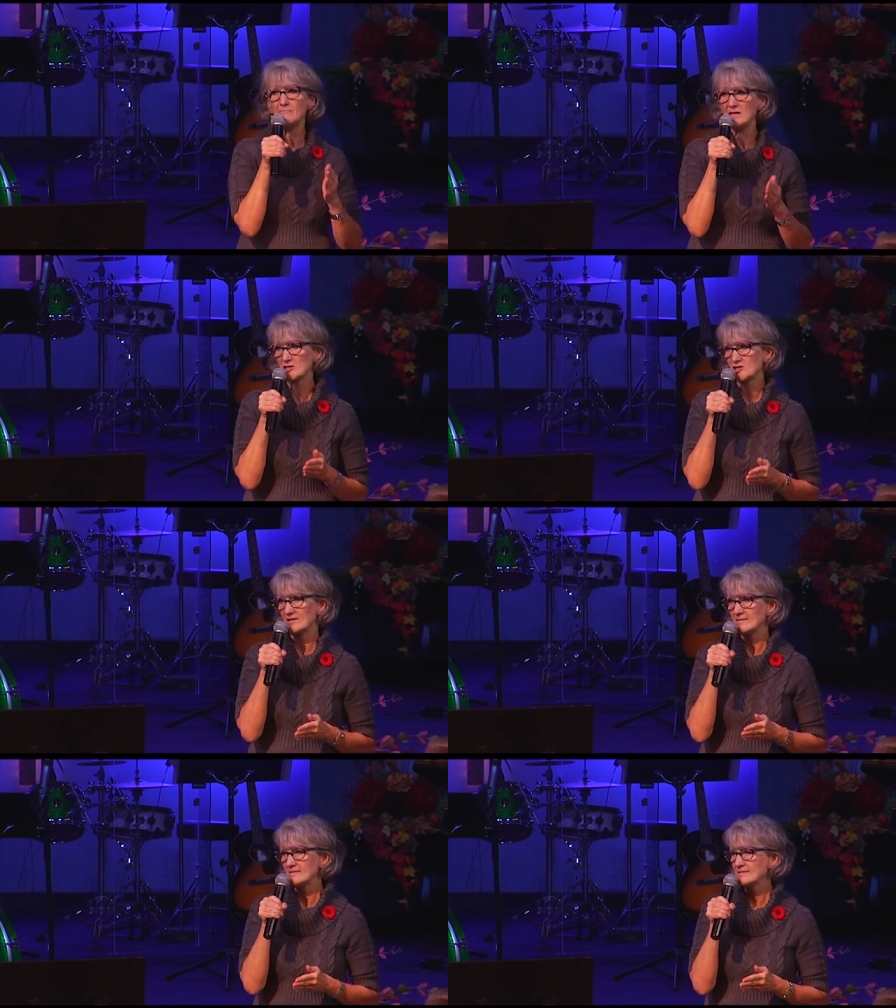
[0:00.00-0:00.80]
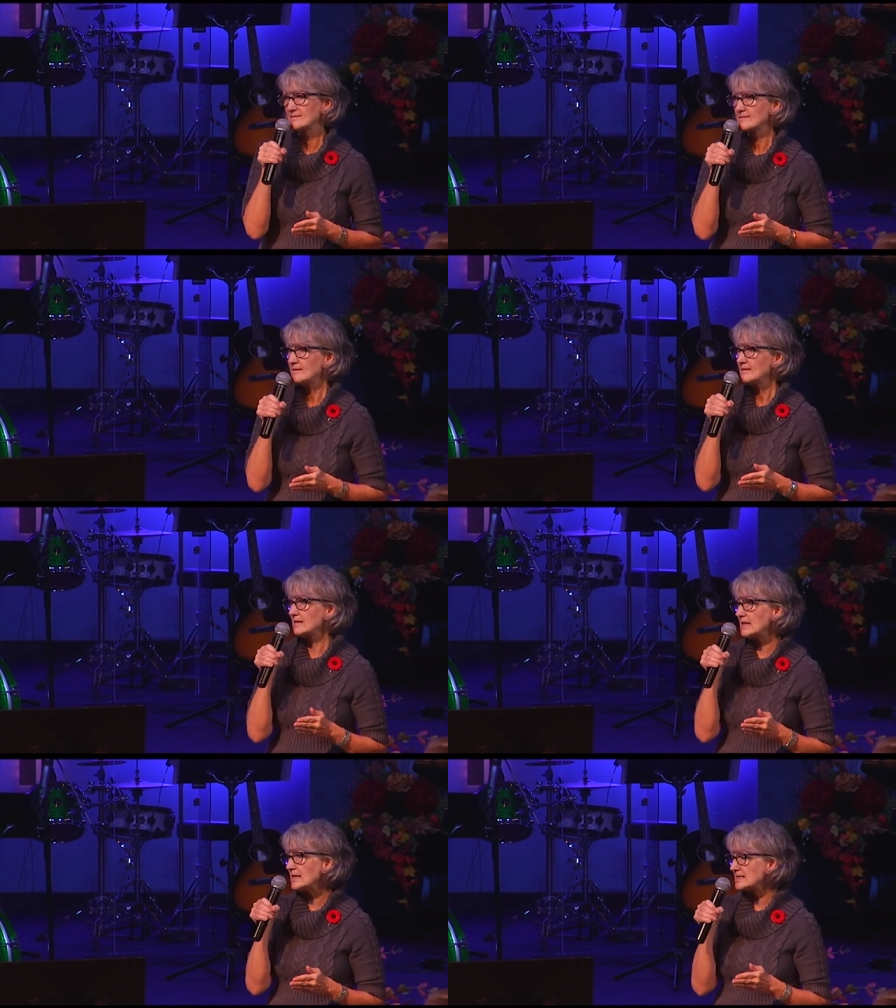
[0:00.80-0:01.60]
missions
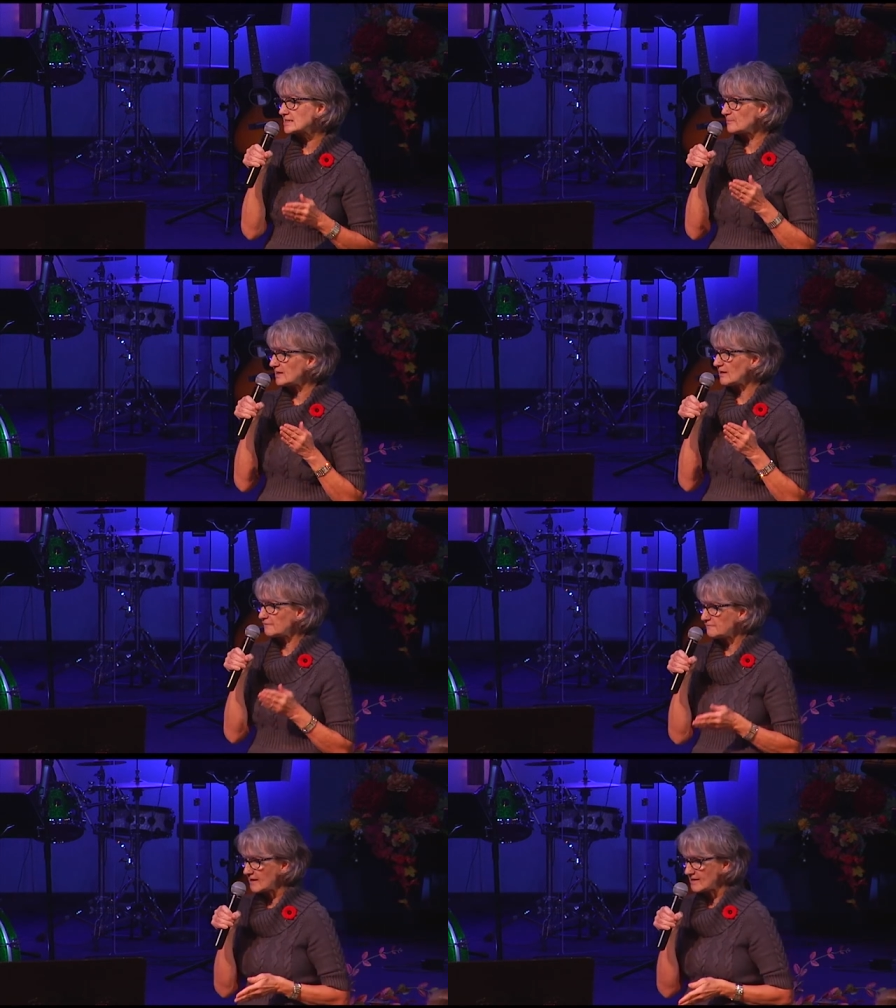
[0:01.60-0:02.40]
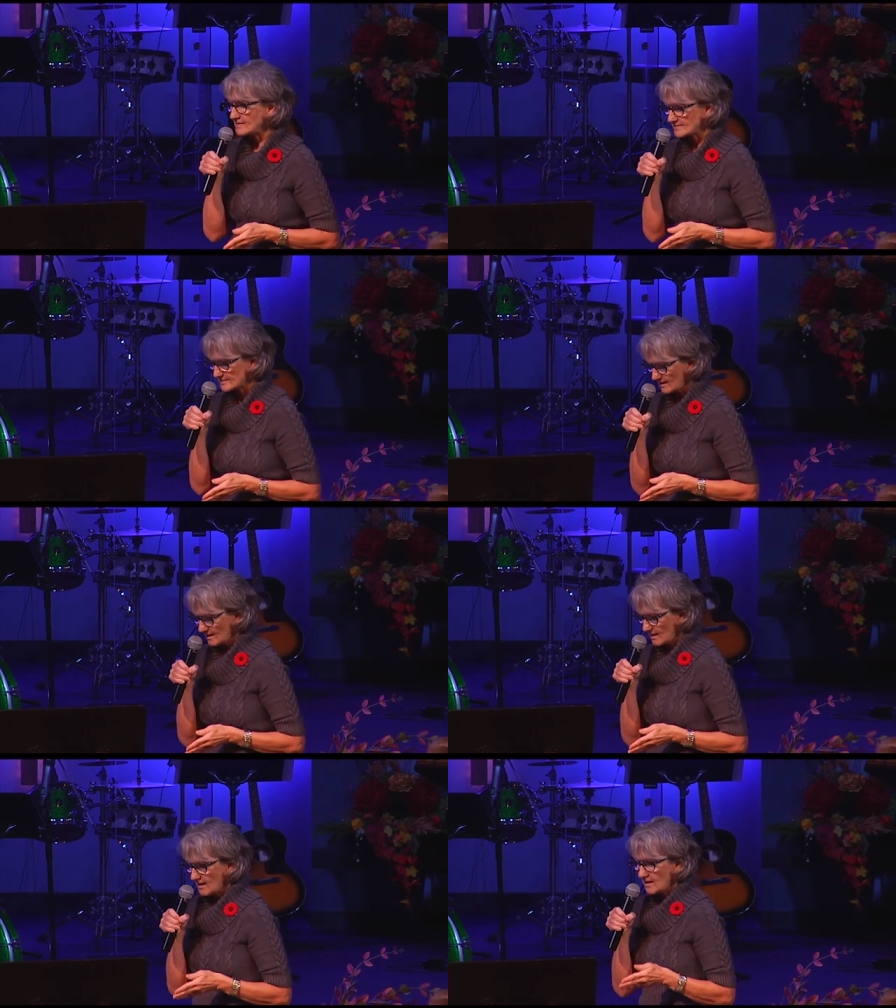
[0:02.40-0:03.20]
needs to be a face
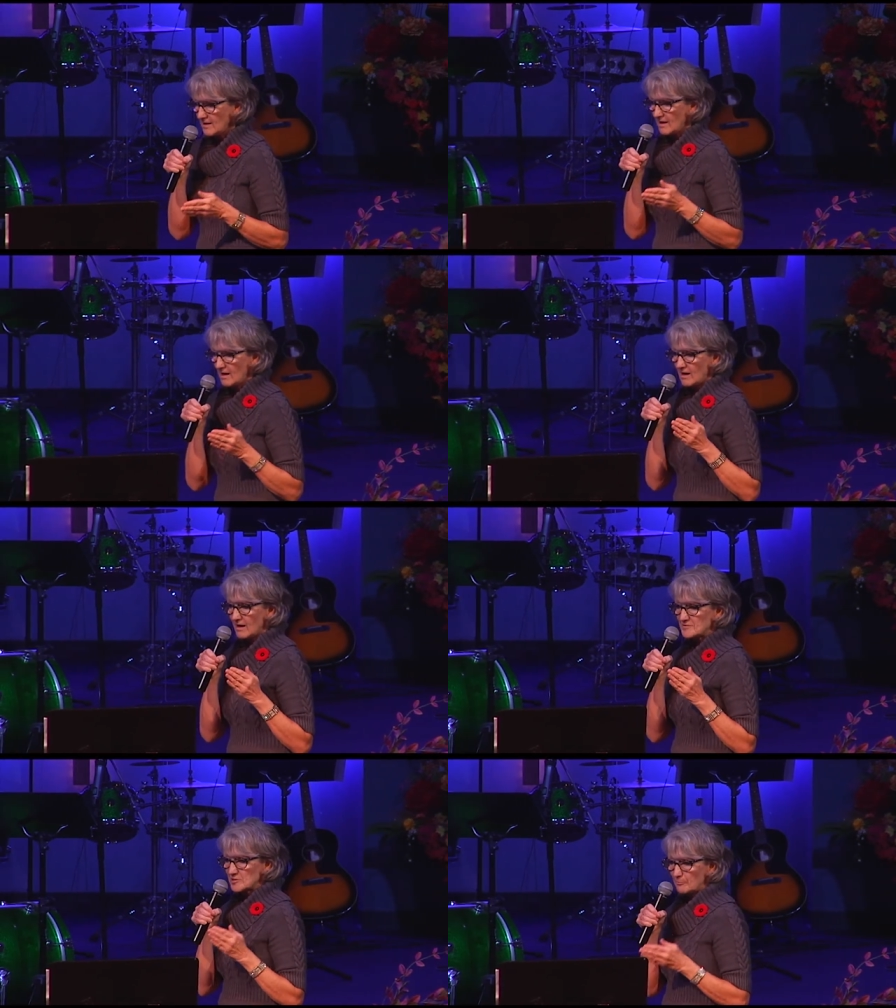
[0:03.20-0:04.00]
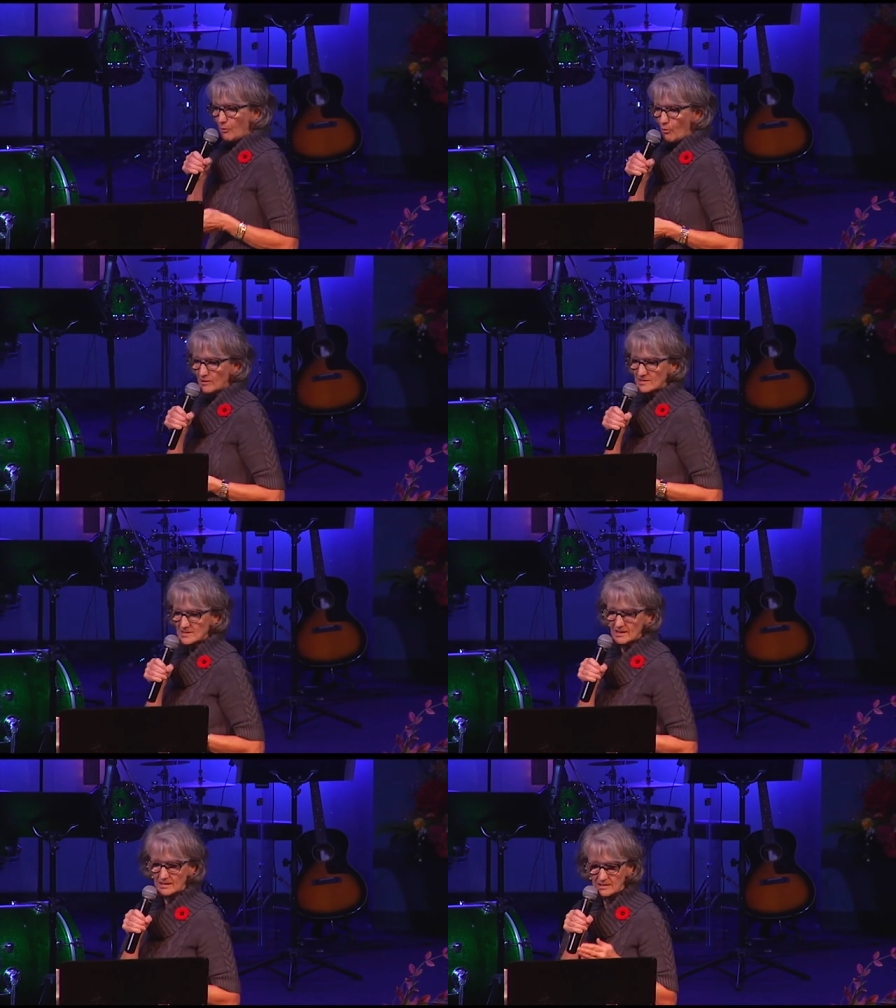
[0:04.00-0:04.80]
of support.
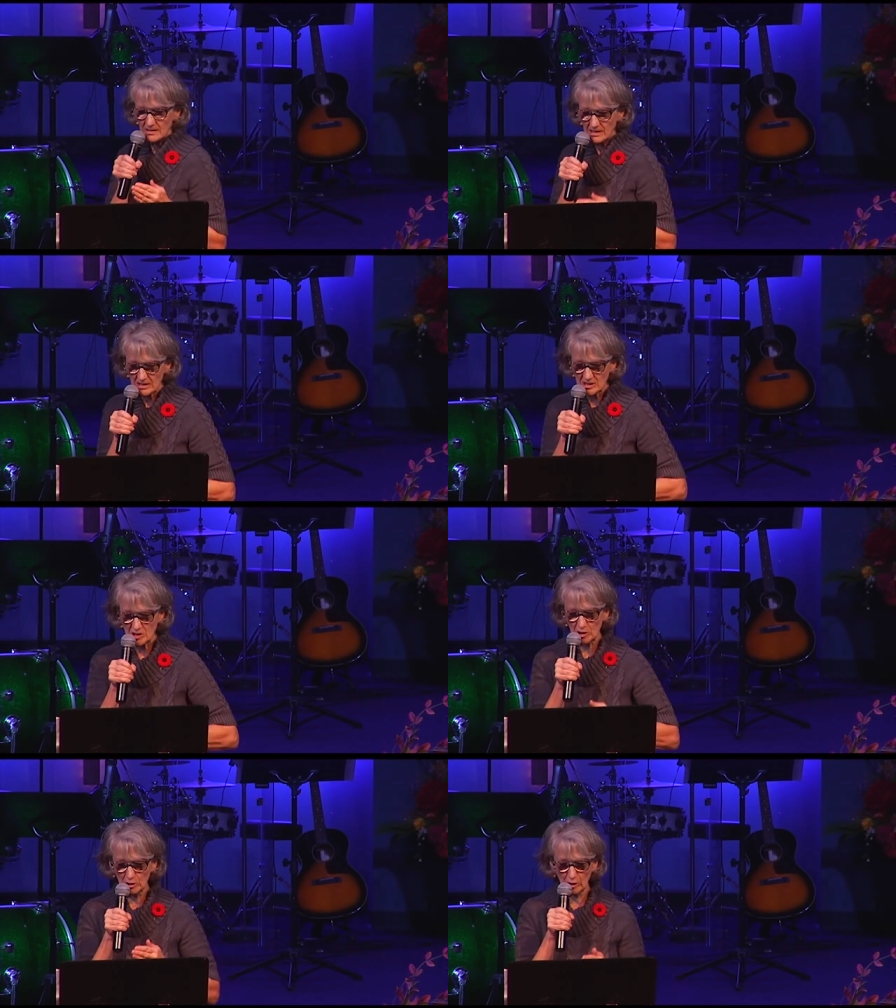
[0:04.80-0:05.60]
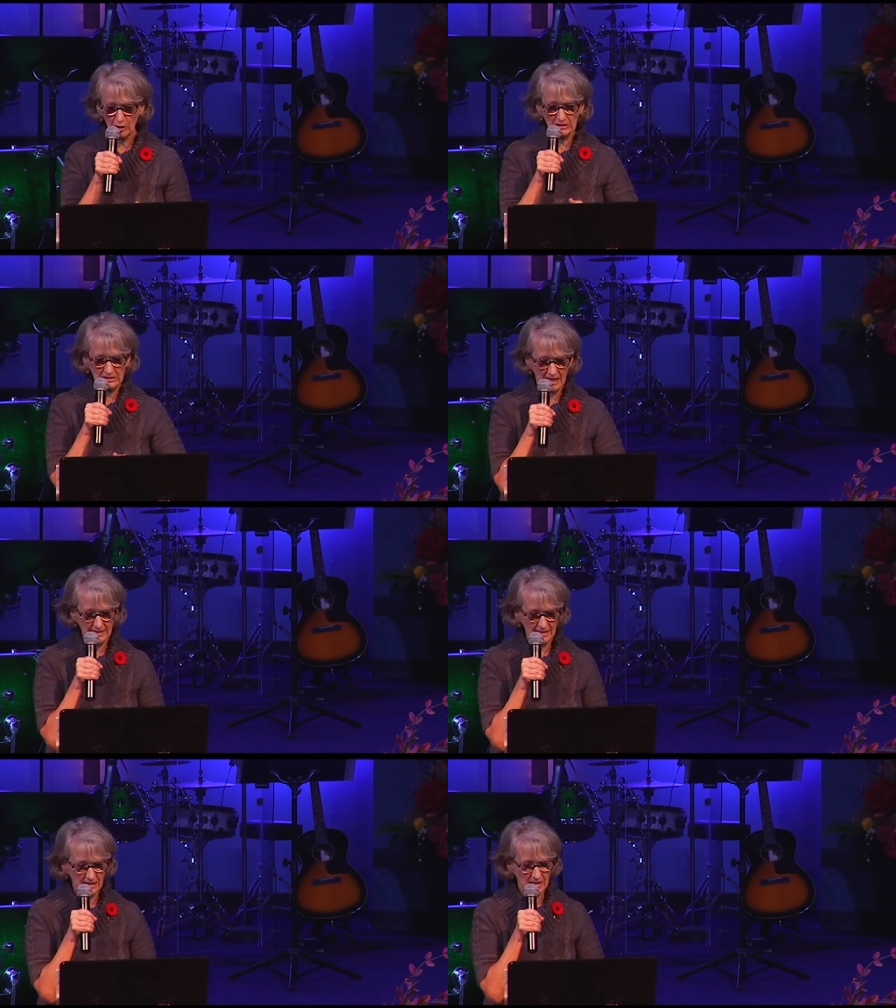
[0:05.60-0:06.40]
It needs to look
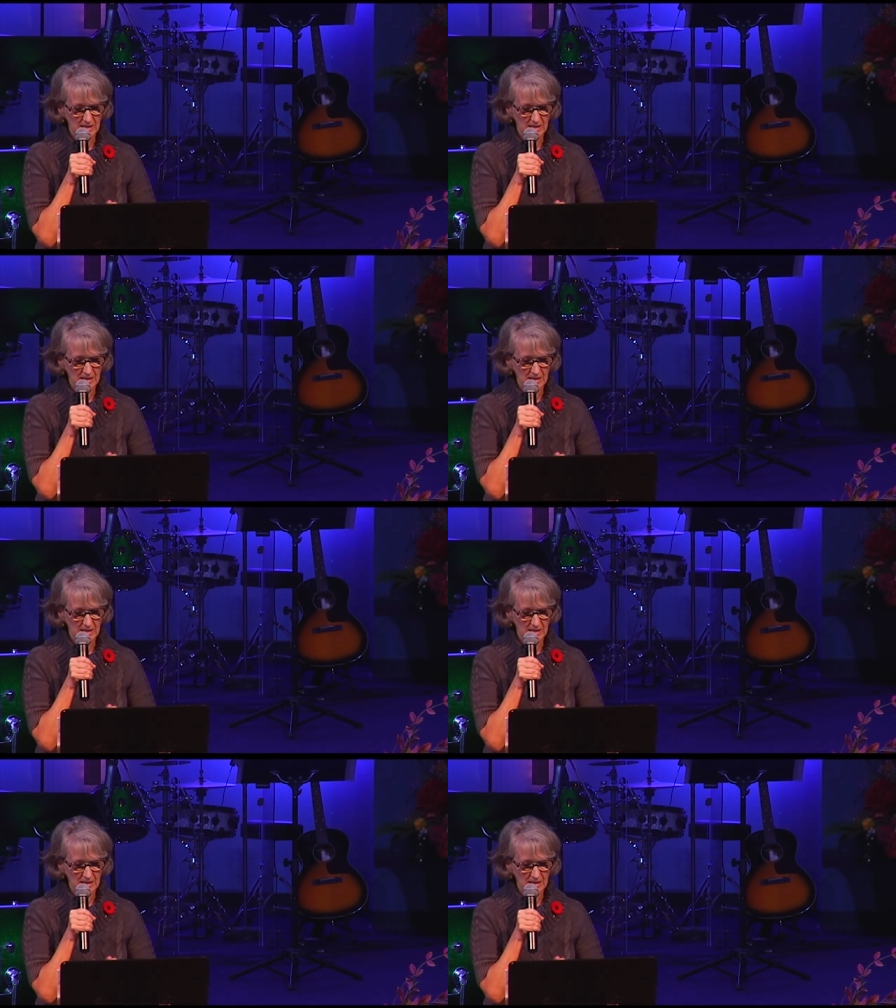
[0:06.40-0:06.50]
like